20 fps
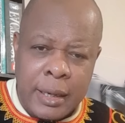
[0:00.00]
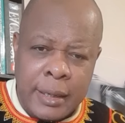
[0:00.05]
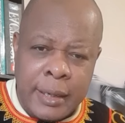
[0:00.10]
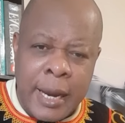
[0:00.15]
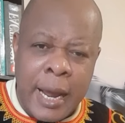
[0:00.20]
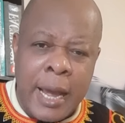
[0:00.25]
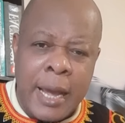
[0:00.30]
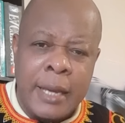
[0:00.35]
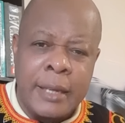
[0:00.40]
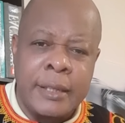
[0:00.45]

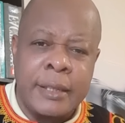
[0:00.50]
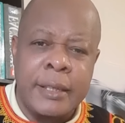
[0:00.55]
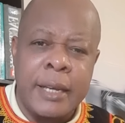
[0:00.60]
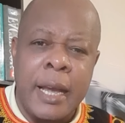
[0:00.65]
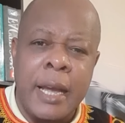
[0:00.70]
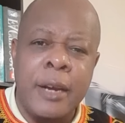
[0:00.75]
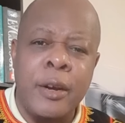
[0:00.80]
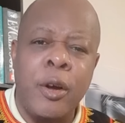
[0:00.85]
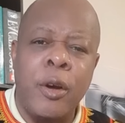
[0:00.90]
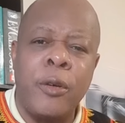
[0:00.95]
there is
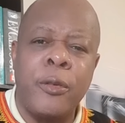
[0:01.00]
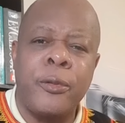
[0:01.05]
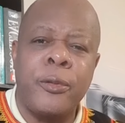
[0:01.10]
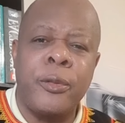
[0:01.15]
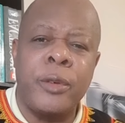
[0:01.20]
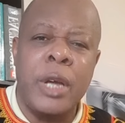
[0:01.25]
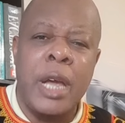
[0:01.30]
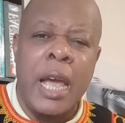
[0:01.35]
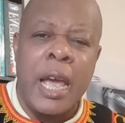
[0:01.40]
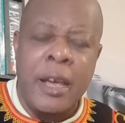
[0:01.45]

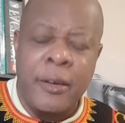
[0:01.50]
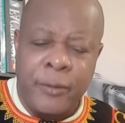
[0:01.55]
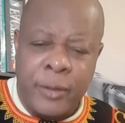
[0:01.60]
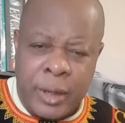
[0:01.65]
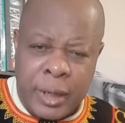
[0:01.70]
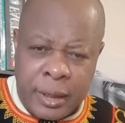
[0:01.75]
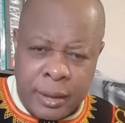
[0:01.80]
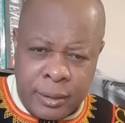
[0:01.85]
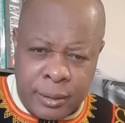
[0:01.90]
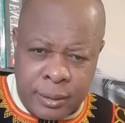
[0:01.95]
enough
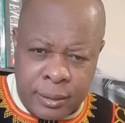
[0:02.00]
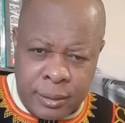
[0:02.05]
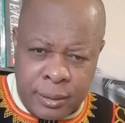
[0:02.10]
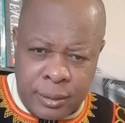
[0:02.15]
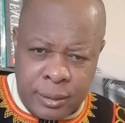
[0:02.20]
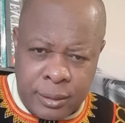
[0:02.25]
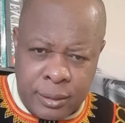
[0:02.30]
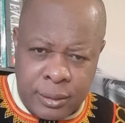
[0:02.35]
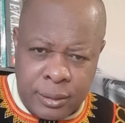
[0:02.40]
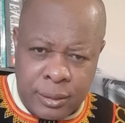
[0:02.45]

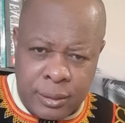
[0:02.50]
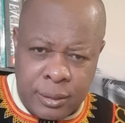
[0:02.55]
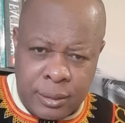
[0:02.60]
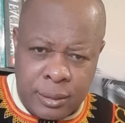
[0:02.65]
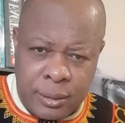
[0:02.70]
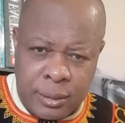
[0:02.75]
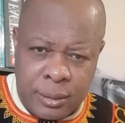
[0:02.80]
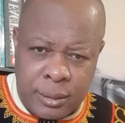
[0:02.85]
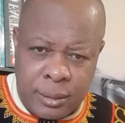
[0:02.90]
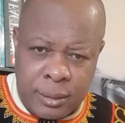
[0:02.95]
evidence.